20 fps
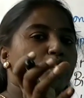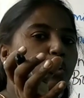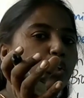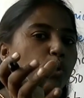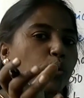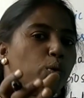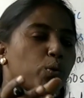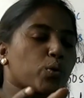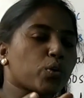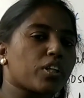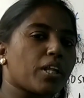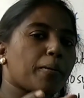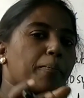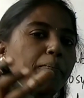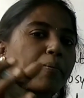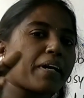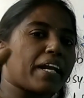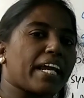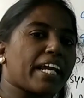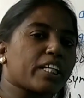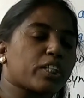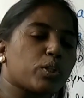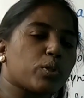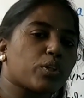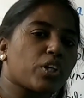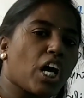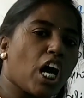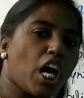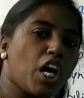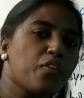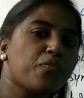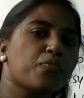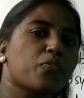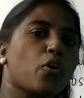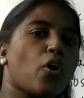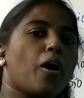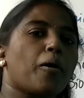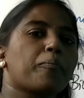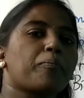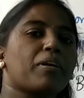due to the breakdown of
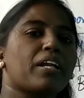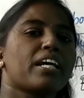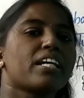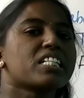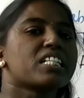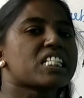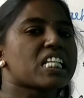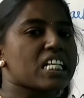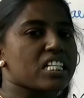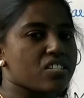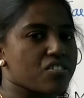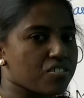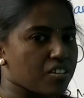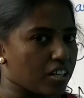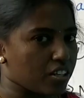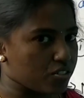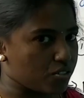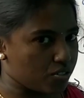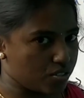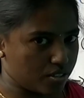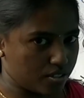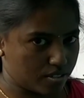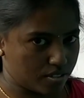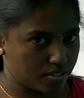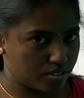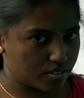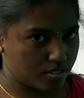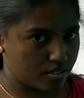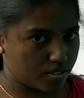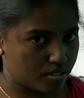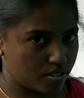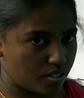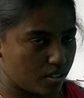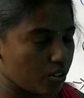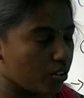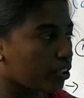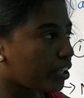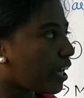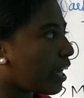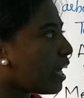complex structures.
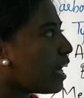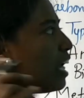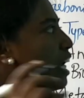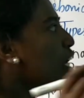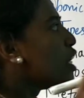Okay.